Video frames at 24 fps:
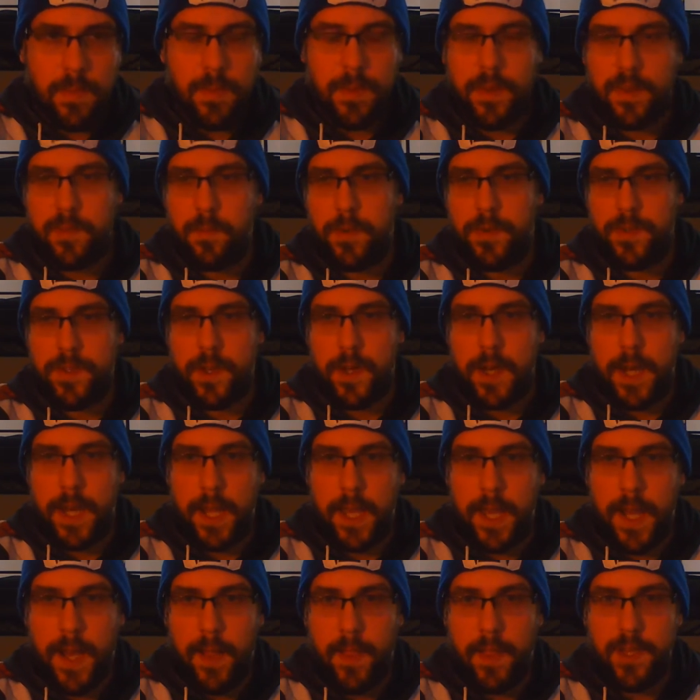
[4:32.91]
this booster
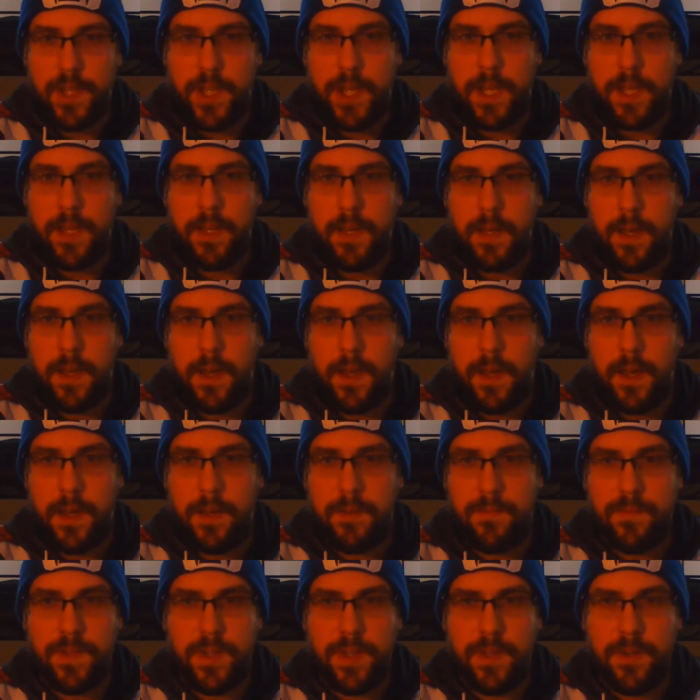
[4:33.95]
ideology
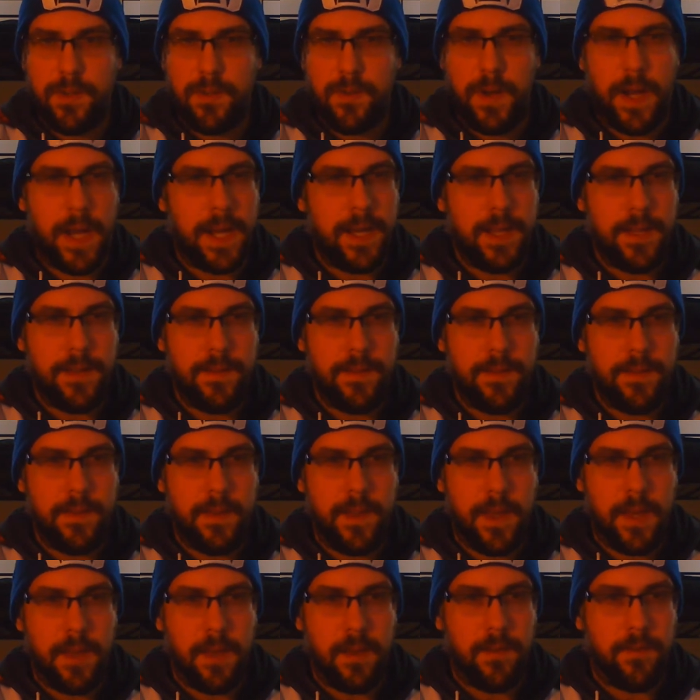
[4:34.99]
to ideas
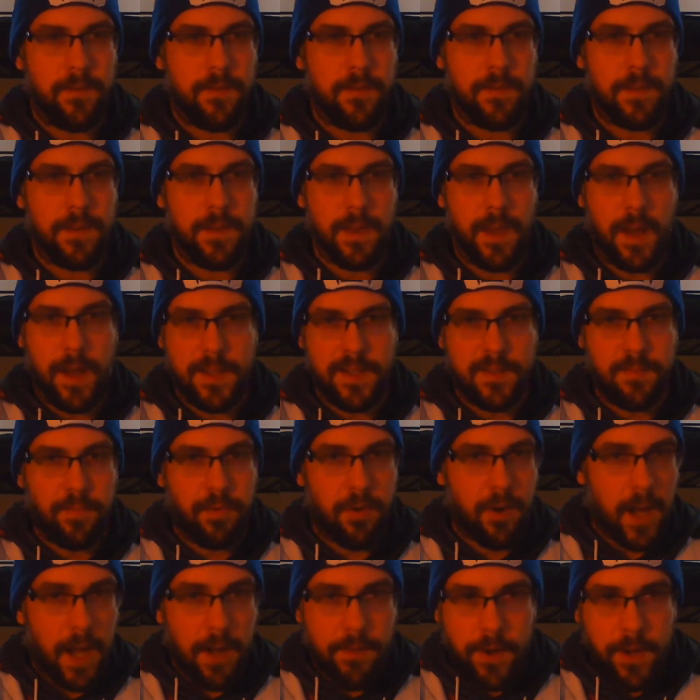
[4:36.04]
like of God's
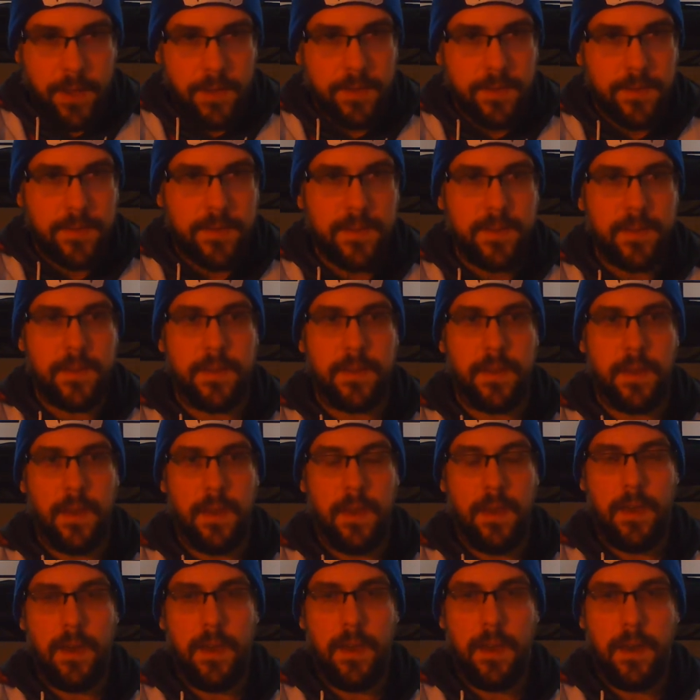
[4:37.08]
providence.
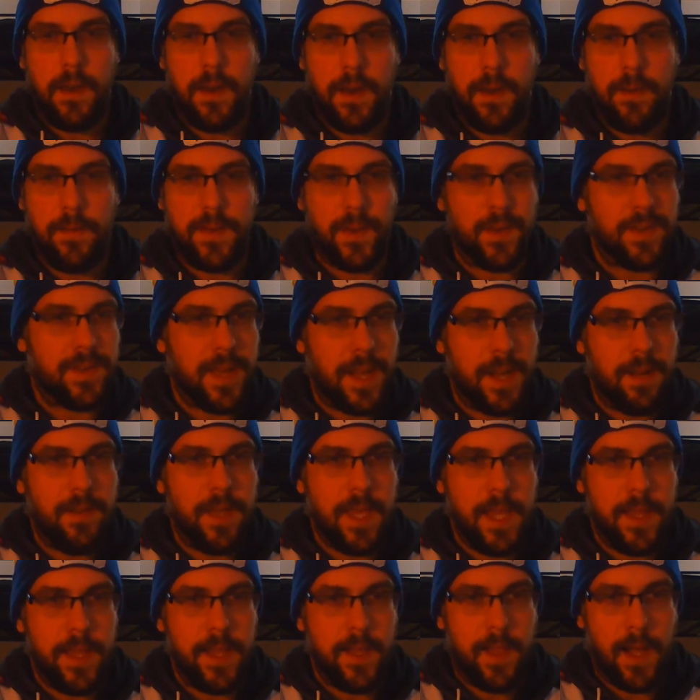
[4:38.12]
So it's kind of
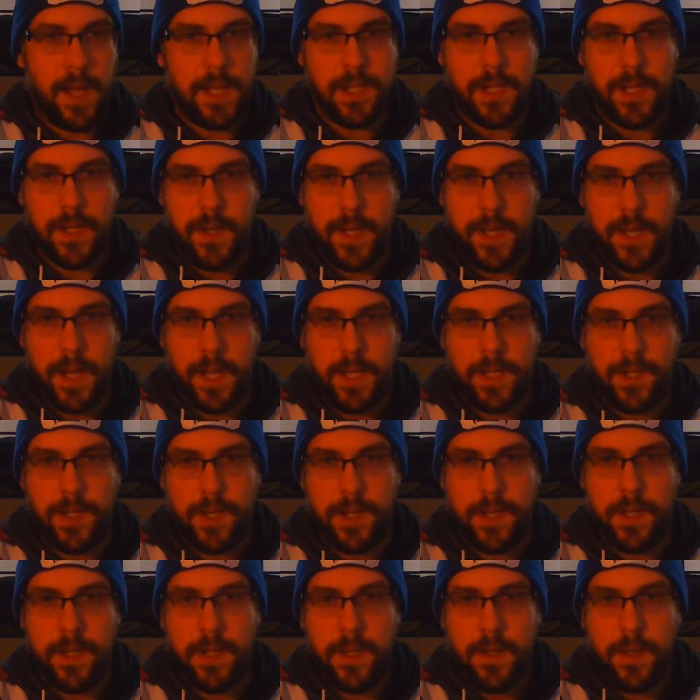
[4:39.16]
teleological in
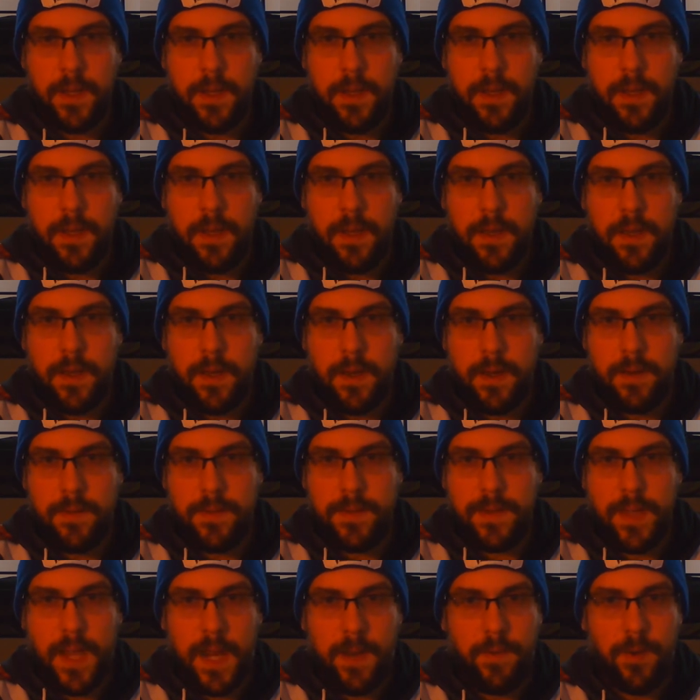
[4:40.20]
nature.
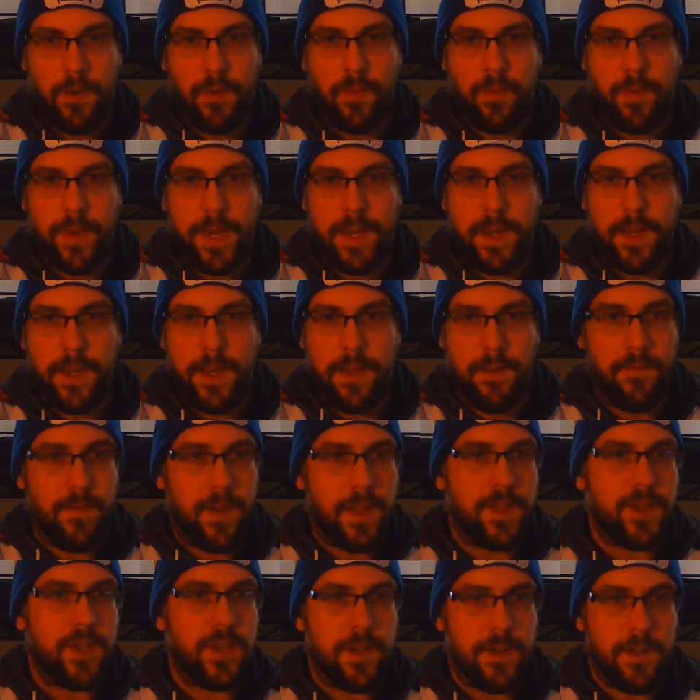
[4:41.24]
It's kind of a
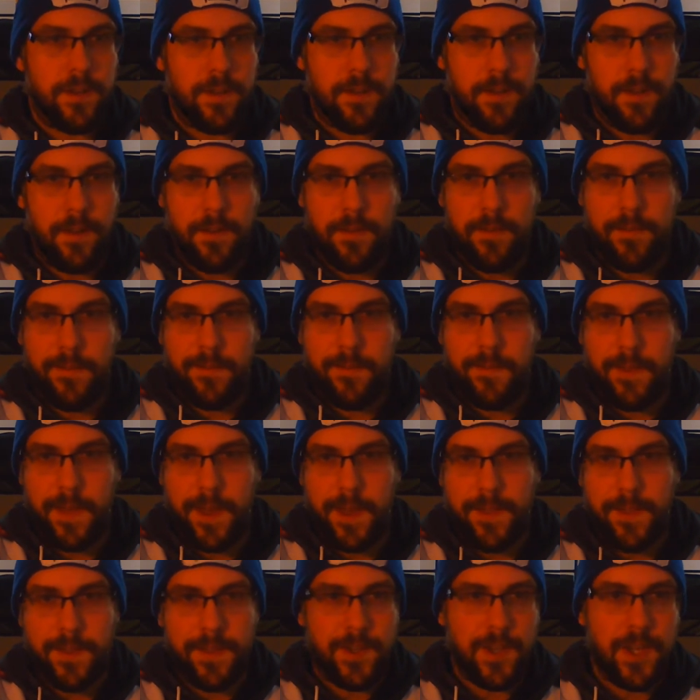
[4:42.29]
reinvention of
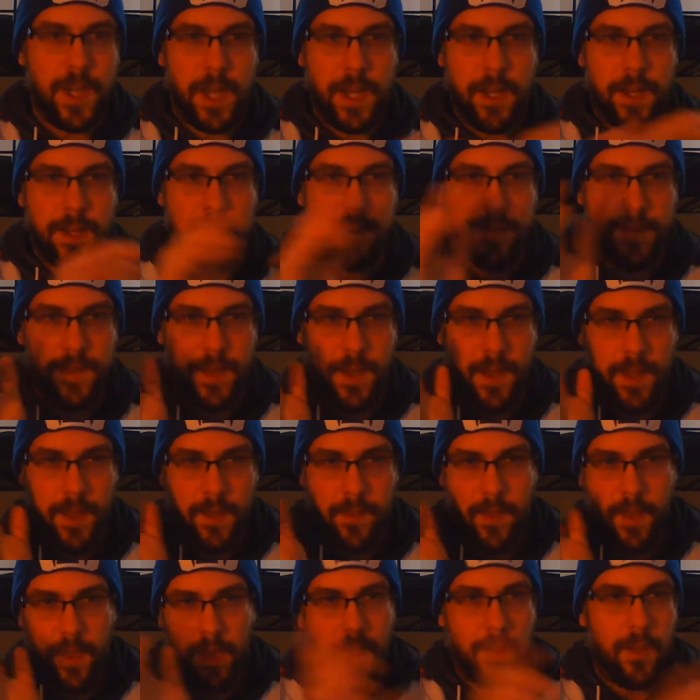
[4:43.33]
like the shining city
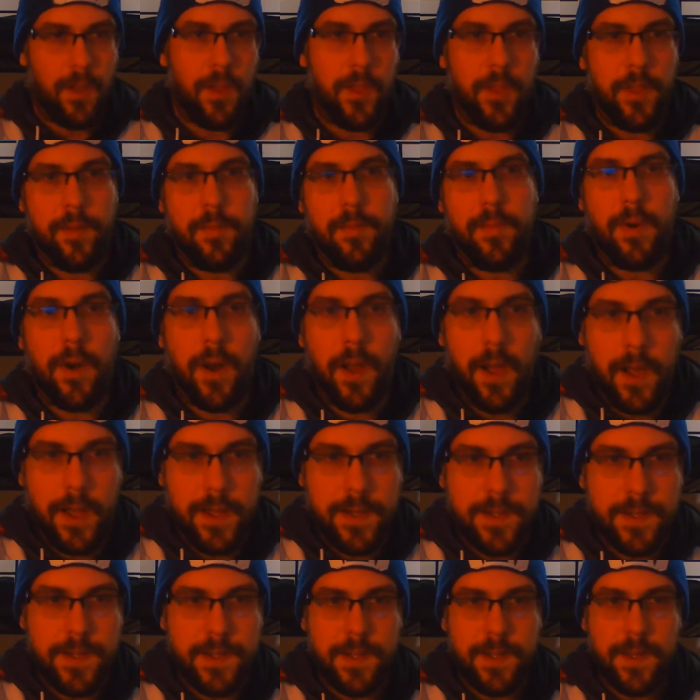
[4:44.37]
on the hill that
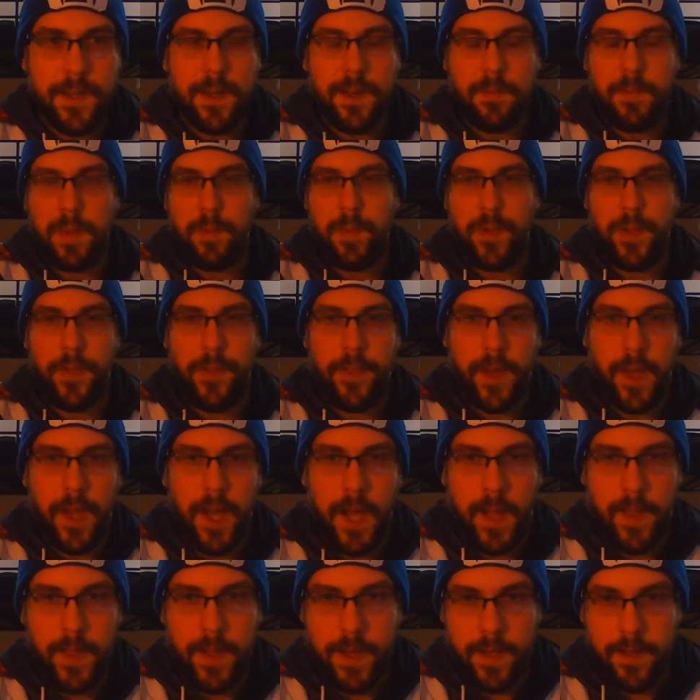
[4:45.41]
brought people to the
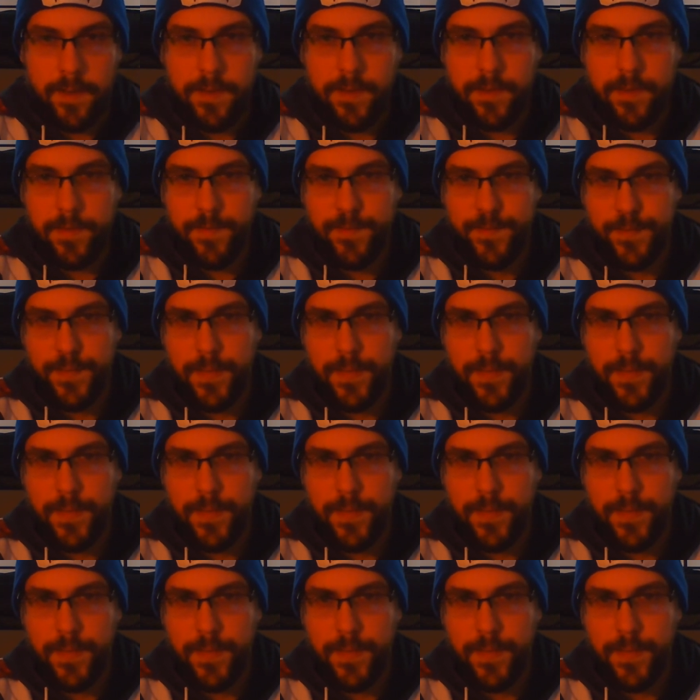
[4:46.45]
colonies.